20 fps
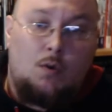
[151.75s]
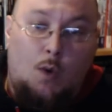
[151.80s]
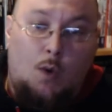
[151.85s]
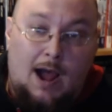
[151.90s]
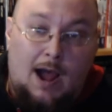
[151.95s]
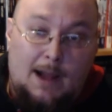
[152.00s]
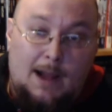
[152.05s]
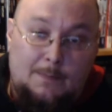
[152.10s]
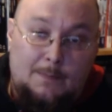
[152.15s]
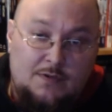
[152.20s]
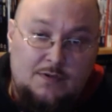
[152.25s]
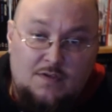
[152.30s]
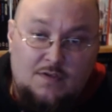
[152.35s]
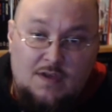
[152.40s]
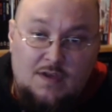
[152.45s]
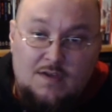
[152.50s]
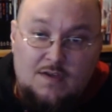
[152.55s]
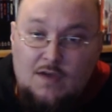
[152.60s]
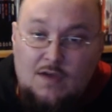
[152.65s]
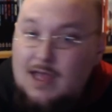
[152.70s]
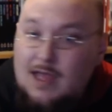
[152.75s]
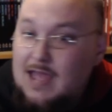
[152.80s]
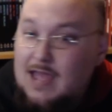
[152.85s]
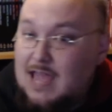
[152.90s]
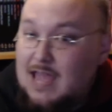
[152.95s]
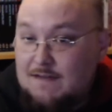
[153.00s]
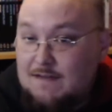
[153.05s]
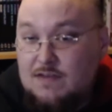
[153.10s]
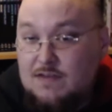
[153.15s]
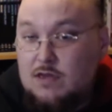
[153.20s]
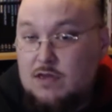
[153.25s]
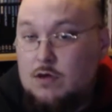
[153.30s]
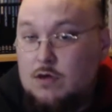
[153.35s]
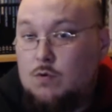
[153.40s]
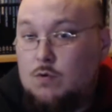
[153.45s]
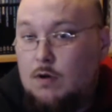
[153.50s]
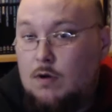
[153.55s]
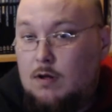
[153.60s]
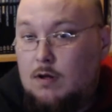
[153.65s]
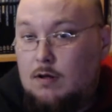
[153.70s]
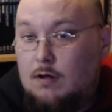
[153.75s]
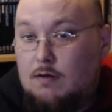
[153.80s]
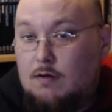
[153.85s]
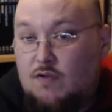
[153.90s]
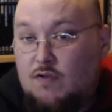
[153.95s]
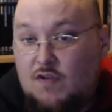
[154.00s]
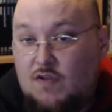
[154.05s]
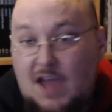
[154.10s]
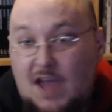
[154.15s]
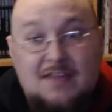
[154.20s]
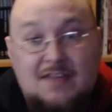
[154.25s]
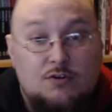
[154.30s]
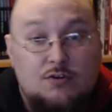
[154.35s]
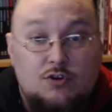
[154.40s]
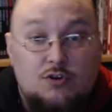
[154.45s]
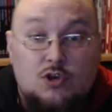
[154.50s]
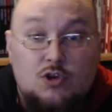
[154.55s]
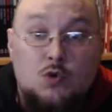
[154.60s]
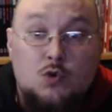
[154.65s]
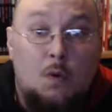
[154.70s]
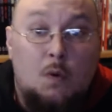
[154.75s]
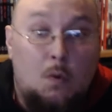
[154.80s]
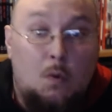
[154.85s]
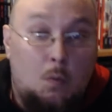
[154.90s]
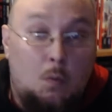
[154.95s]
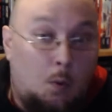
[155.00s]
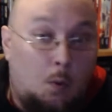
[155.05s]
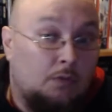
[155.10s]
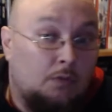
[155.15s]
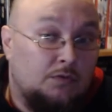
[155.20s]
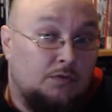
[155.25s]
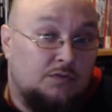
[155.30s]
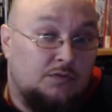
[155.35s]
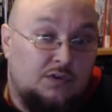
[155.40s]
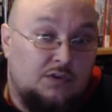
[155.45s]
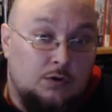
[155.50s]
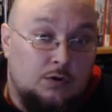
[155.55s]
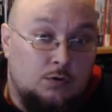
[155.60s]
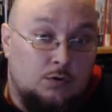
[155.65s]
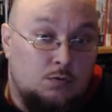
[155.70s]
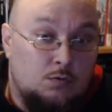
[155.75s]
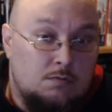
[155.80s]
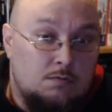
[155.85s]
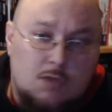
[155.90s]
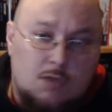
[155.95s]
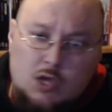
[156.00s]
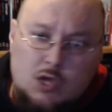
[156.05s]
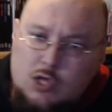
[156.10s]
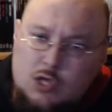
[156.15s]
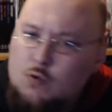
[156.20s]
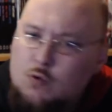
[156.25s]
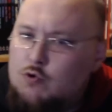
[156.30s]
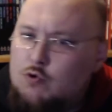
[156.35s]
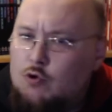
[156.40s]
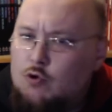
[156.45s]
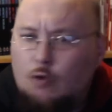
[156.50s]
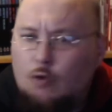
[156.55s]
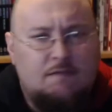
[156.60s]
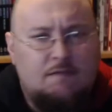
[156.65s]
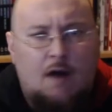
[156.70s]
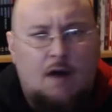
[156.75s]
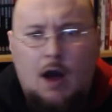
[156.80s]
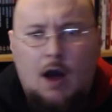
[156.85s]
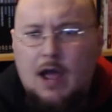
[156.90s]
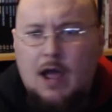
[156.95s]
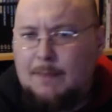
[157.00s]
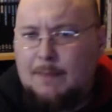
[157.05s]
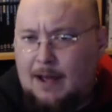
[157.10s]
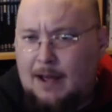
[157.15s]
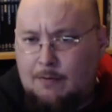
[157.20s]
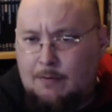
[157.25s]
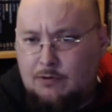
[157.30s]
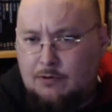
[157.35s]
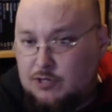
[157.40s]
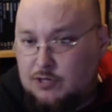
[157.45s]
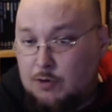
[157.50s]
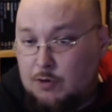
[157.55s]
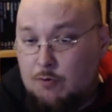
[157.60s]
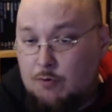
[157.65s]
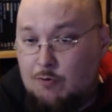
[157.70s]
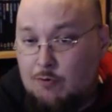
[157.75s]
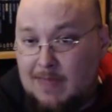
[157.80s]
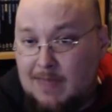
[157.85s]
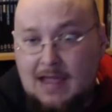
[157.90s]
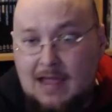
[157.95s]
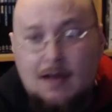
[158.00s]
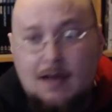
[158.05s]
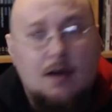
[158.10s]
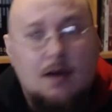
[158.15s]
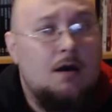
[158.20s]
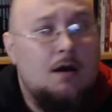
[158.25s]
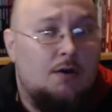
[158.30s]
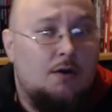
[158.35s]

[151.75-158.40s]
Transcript: what happens is, if you say that you want to use your firepower to do something,